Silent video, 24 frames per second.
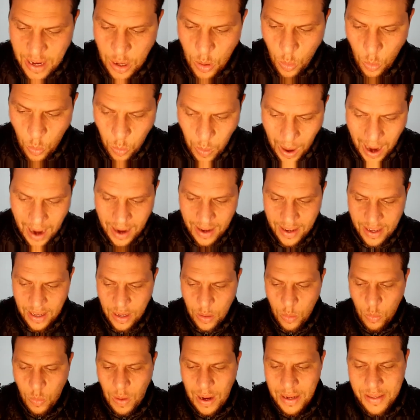Why?
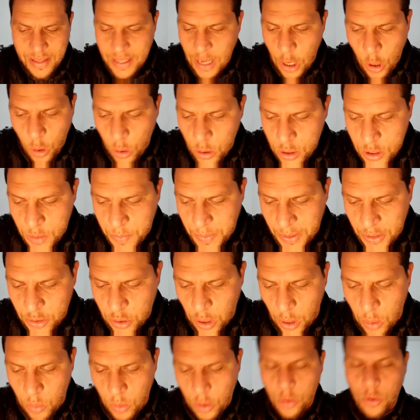What's the whole
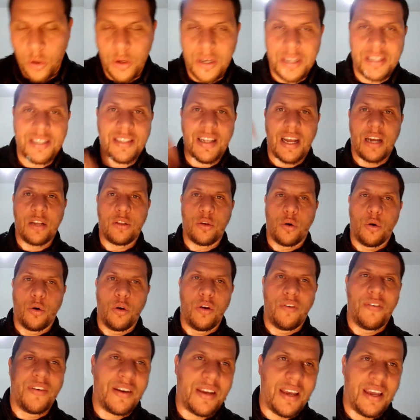spiritual work going to start all
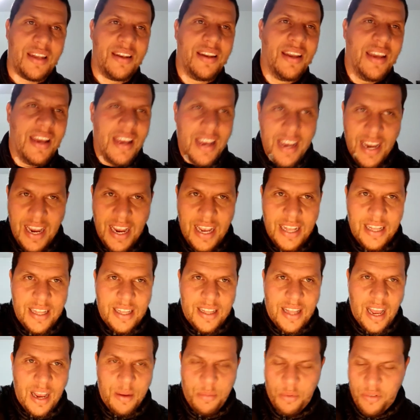over again in the
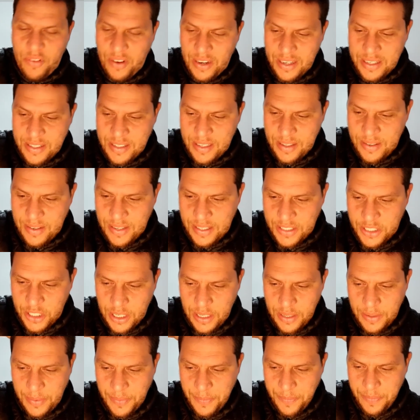time of resurrection?
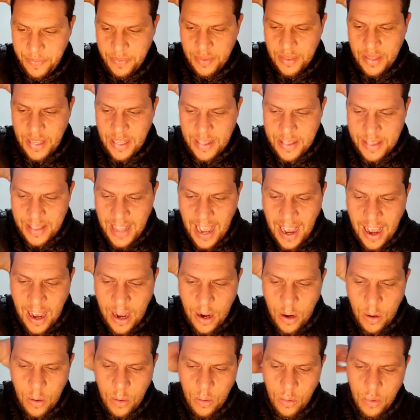That now
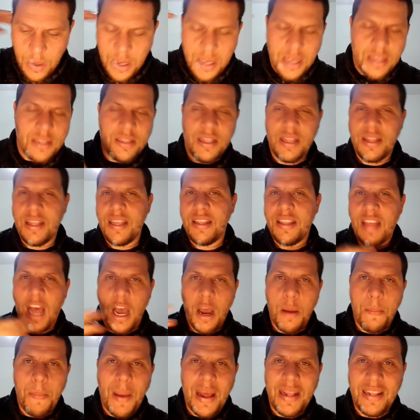that the
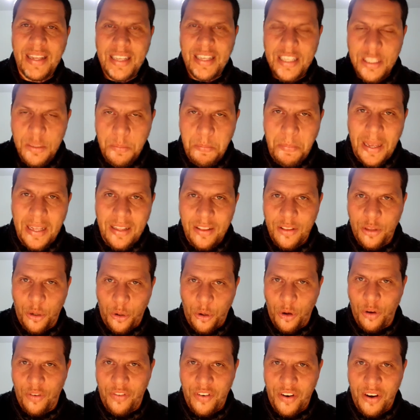entire body is built all
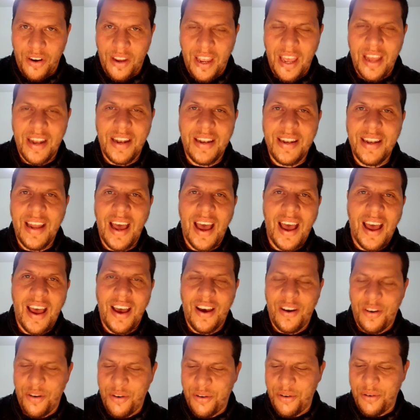over again,
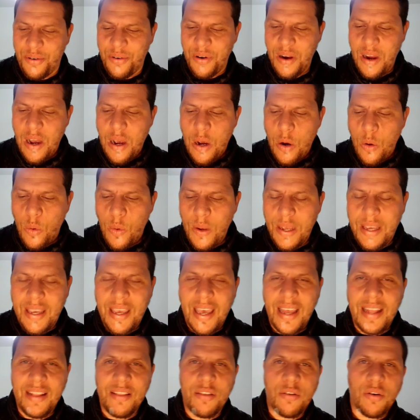now we
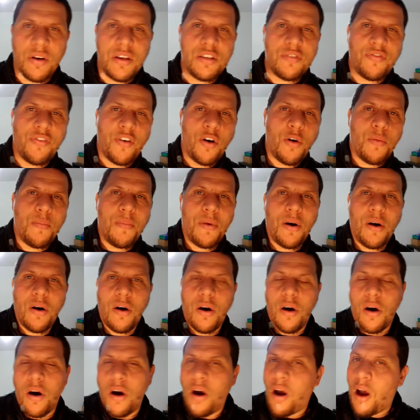can transform
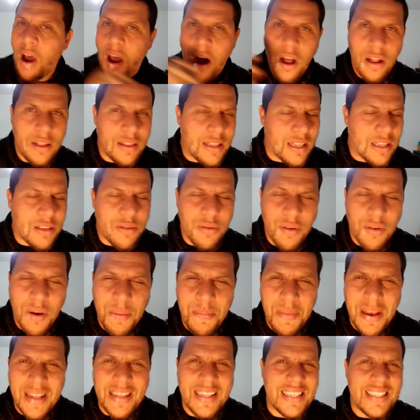all the
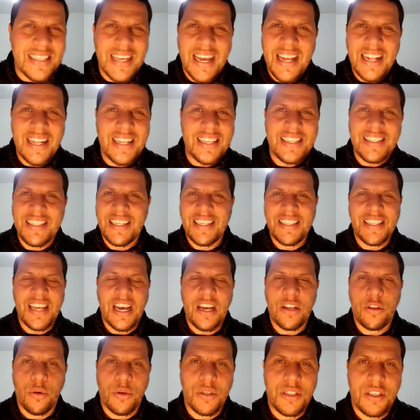tremendous endless desire
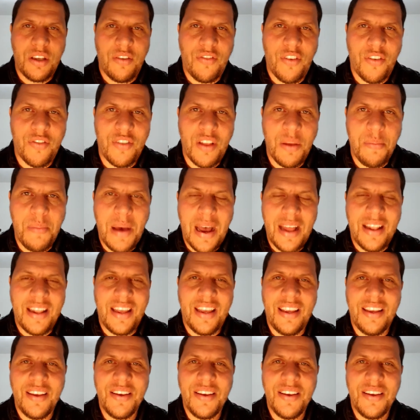to receive of the body